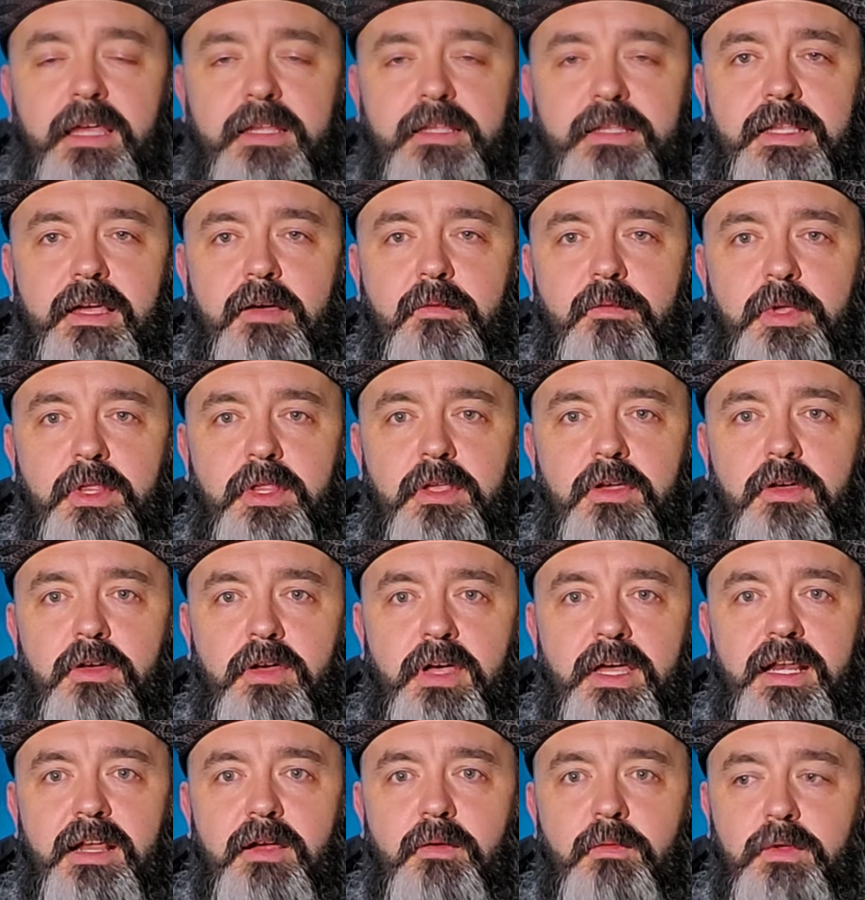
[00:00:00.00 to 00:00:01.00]
down below, and
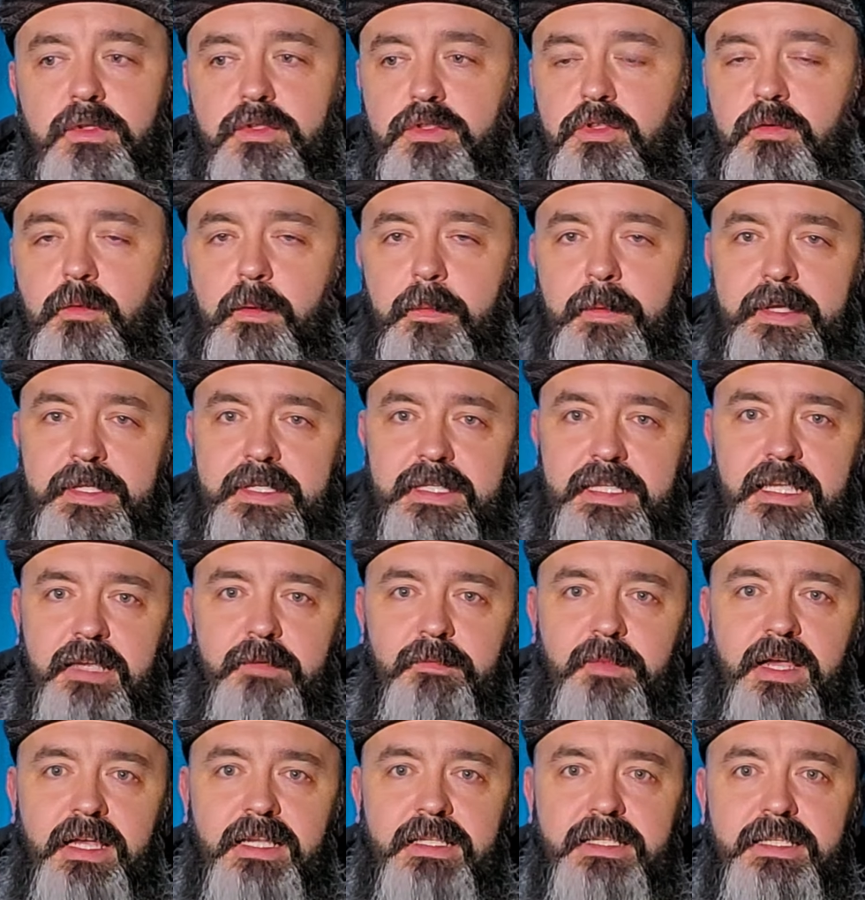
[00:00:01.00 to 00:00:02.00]
I will do my best to get
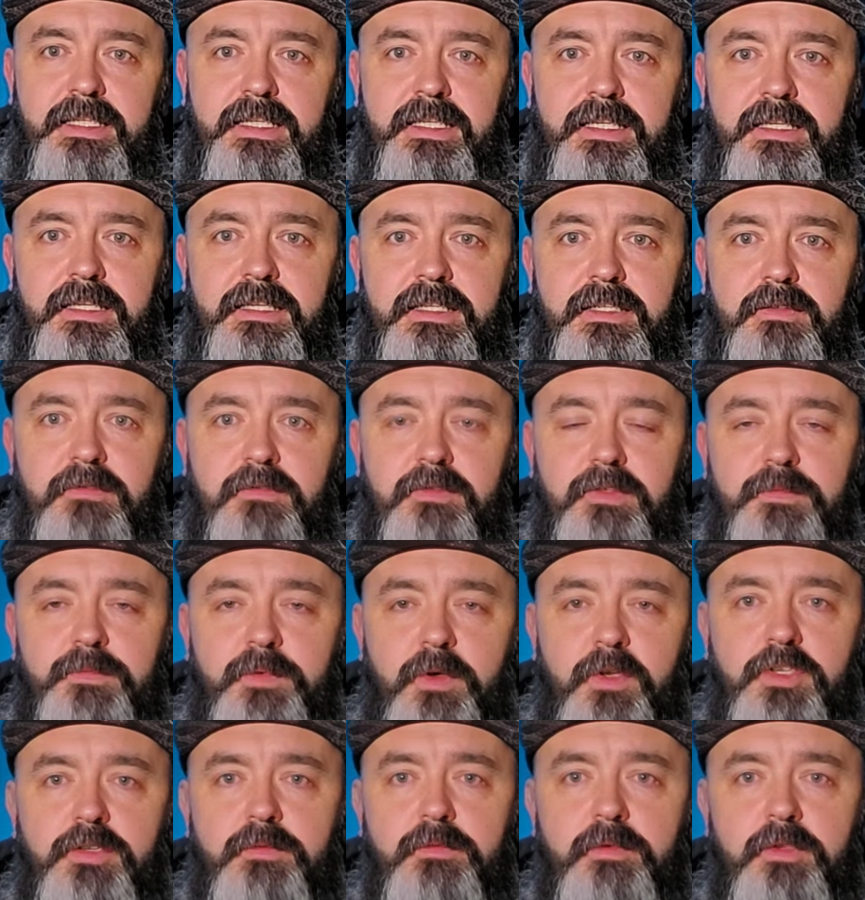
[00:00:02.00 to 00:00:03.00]
back to you as soon as
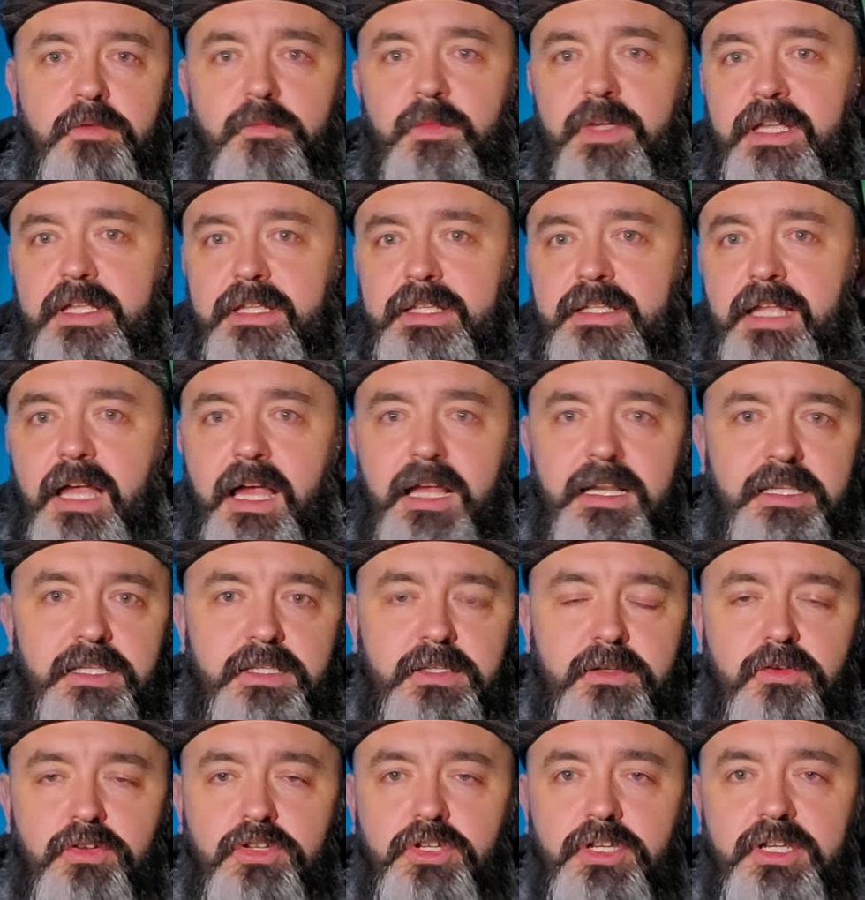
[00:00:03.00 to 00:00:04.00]
possible, and we can start a
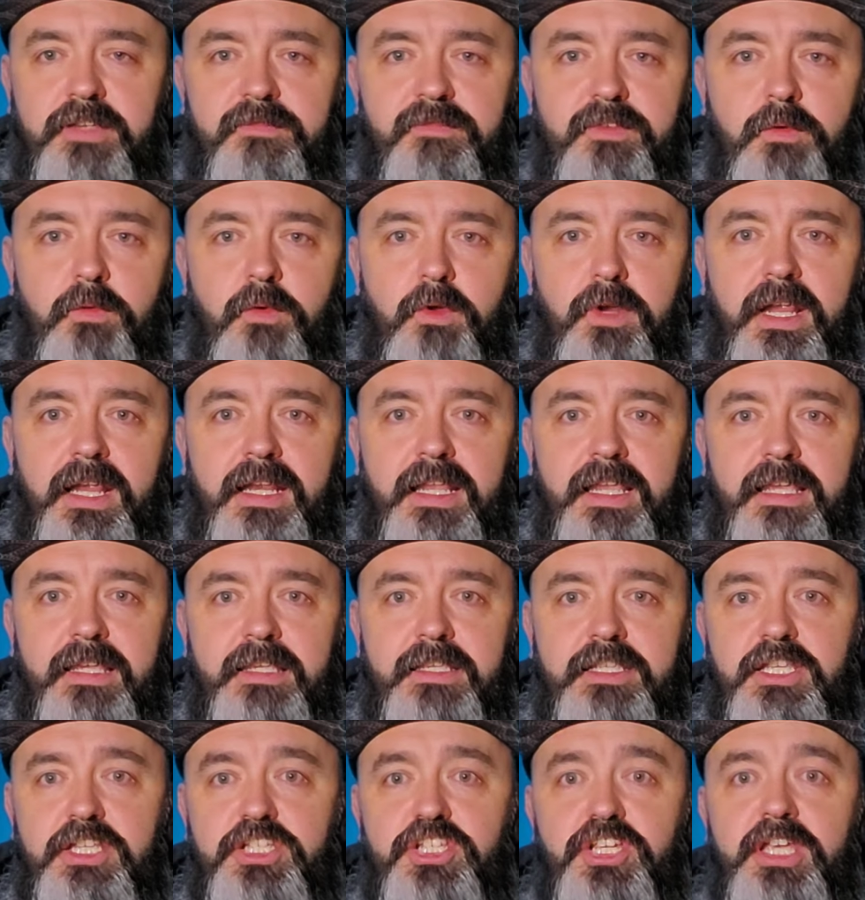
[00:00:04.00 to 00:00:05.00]
discussion if you want any
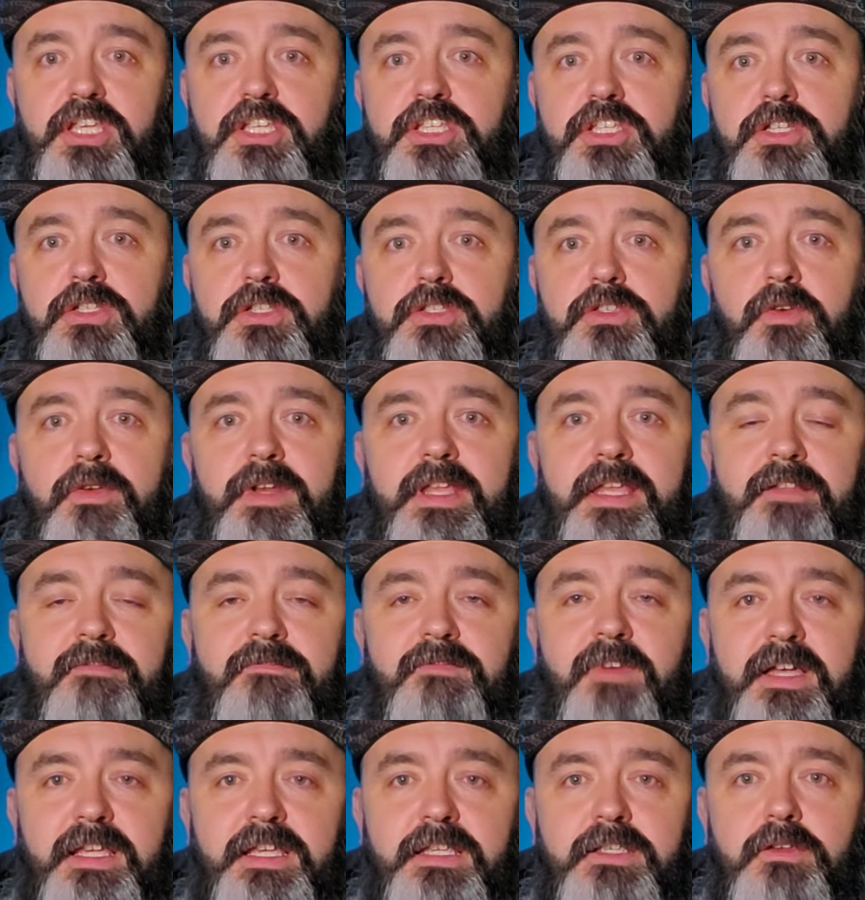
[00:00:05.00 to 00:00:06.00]
suggestions or any
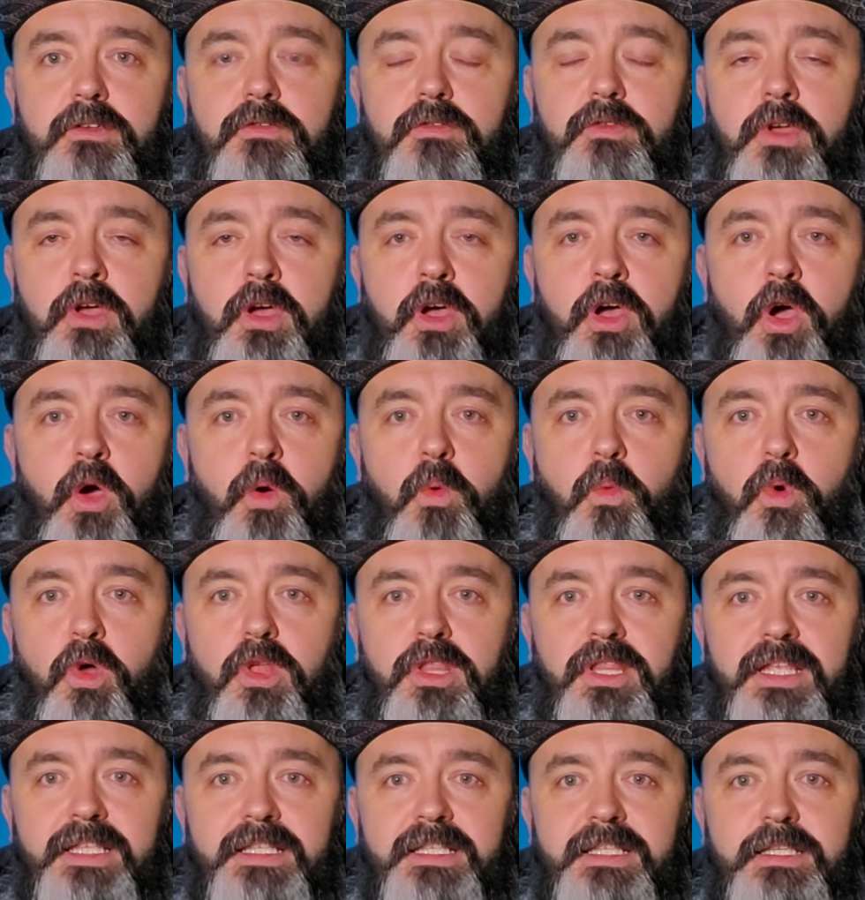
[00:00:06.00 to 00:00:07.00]
advice on what
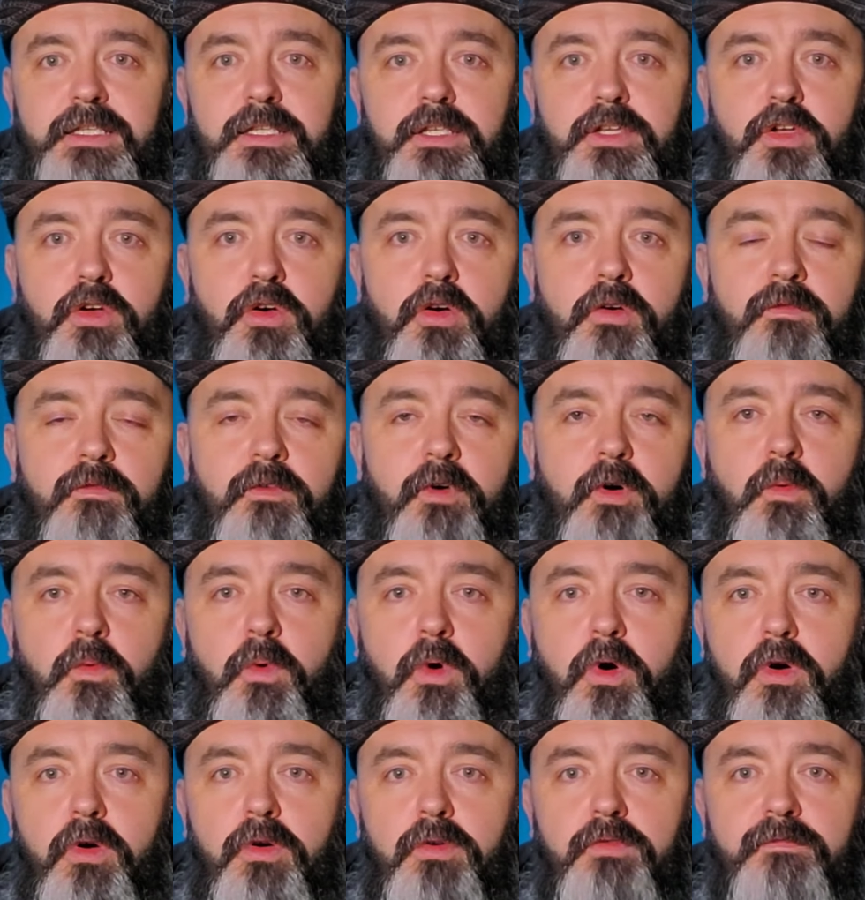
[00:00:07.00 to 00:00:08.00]
lenses to go for,
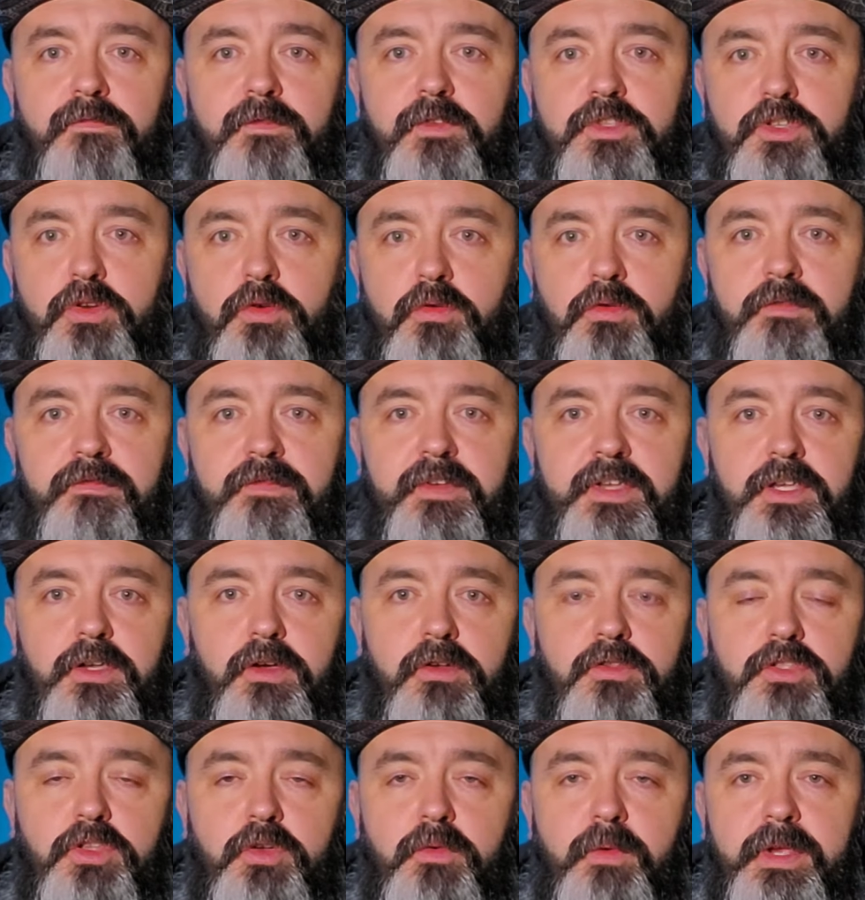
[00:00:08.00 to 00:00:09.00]
what photography you're
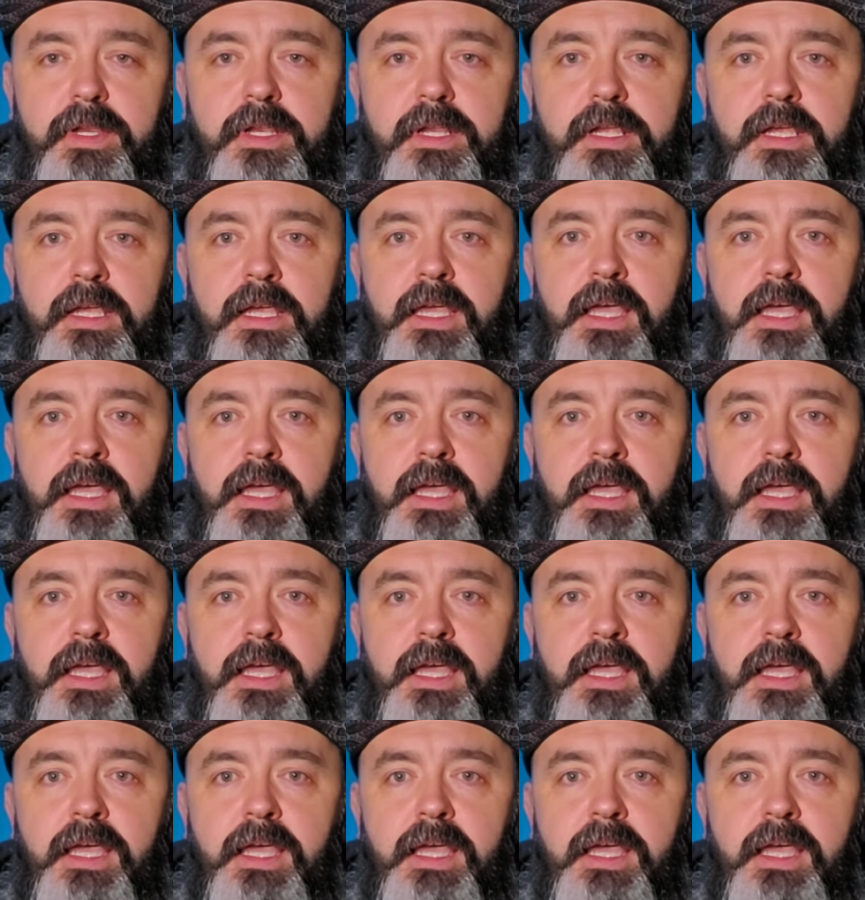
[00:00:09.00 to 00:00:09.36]
doing.